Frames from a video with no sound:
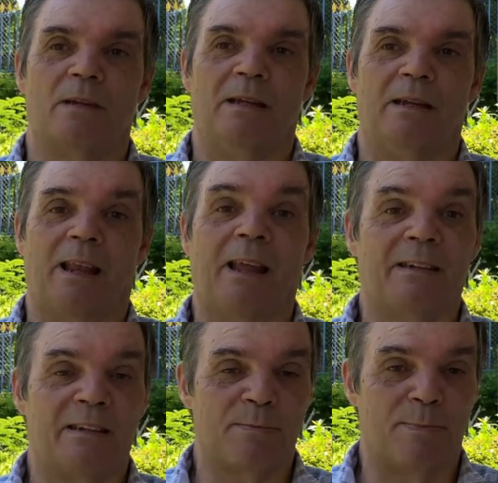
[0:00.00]
He
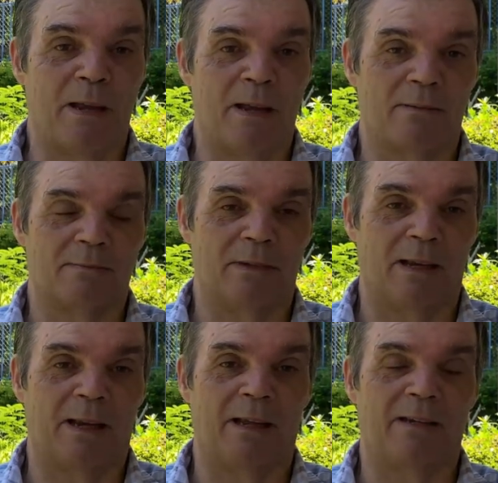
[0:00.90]
liked his beer.
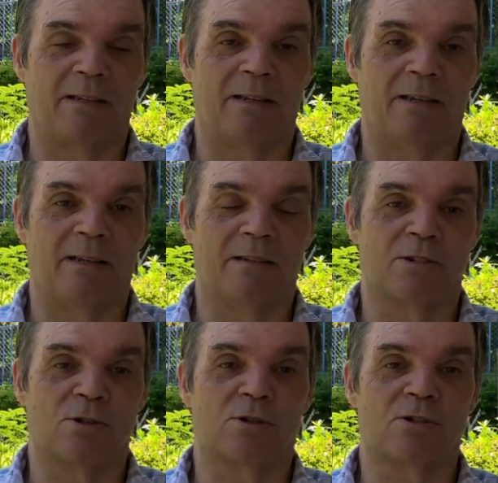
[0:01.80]
He liked the
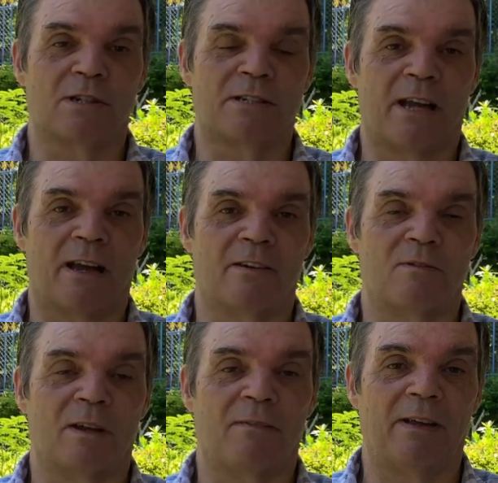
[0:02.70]
social side
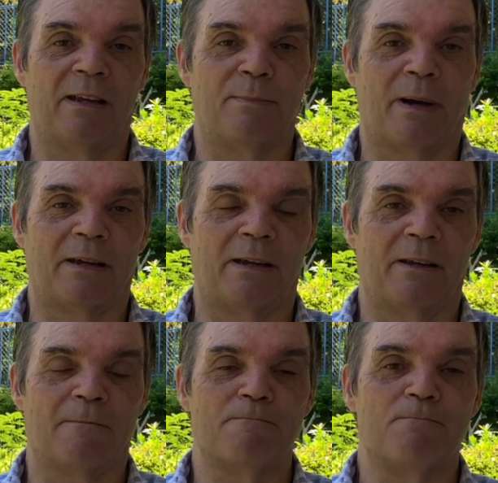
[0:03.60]
of living in
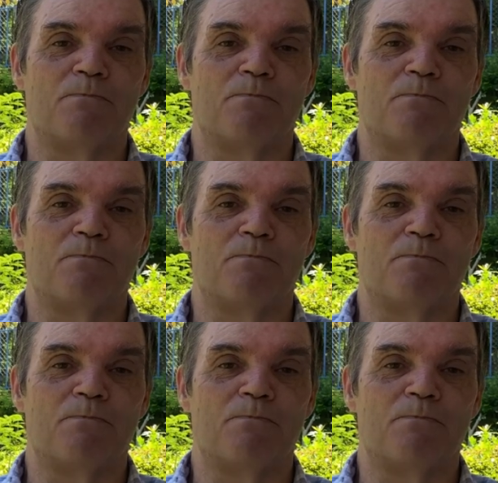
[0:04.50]
Pattaya.